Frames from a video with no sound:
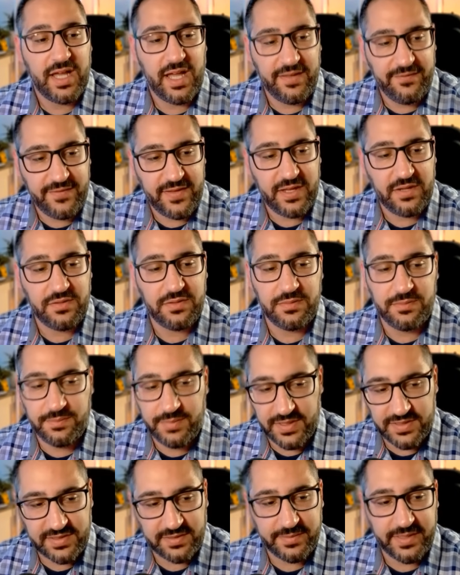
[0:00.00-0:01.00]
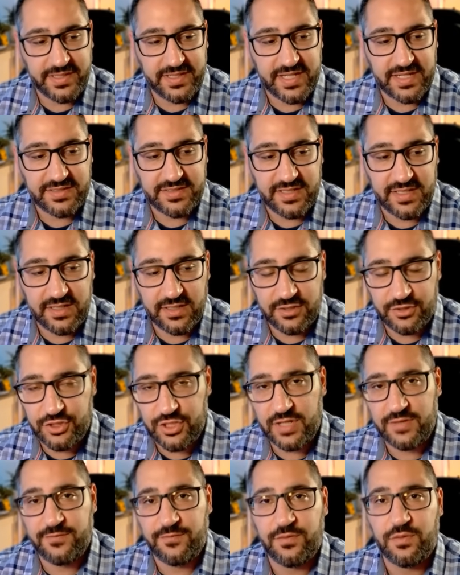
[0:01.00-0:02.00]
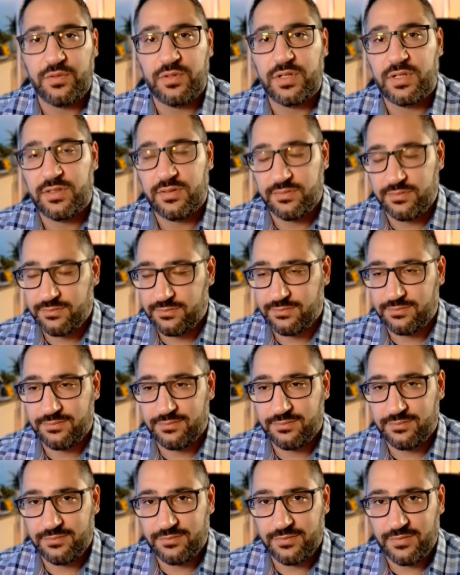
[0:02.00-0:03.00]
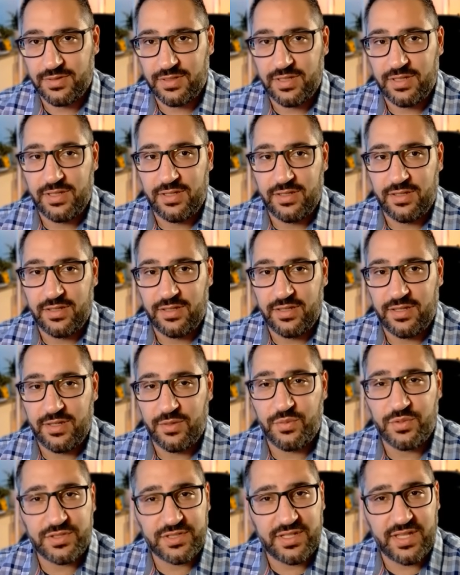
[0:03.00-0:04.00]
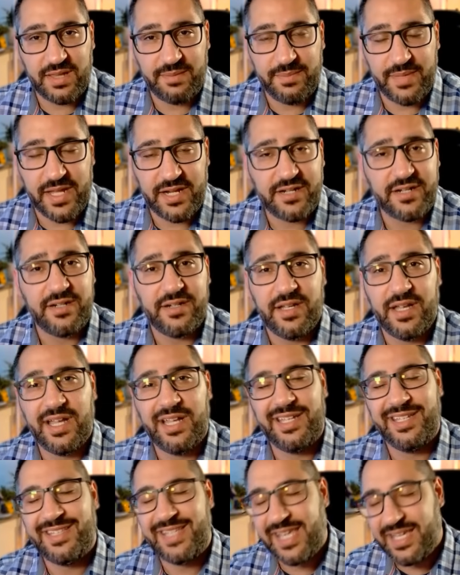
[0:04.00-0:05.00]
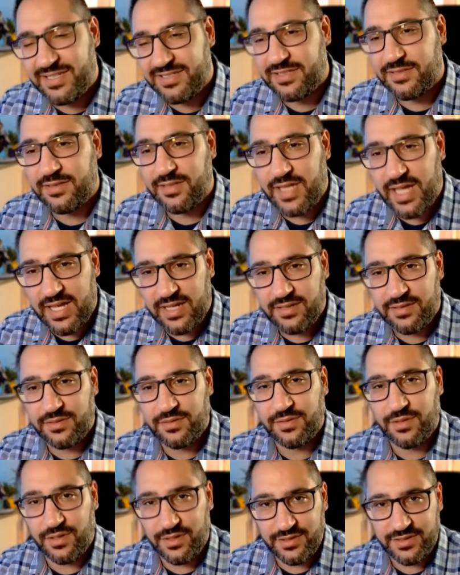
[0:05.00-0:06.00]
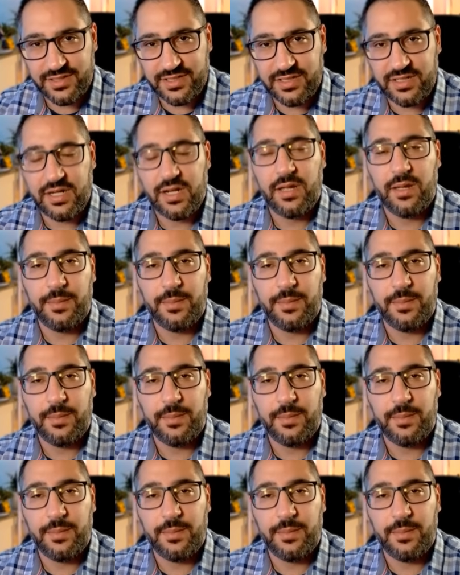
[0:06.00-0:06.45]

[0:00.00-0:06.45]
I found, based on my testing, Gen 4 works a lot better. It takes a lot longer,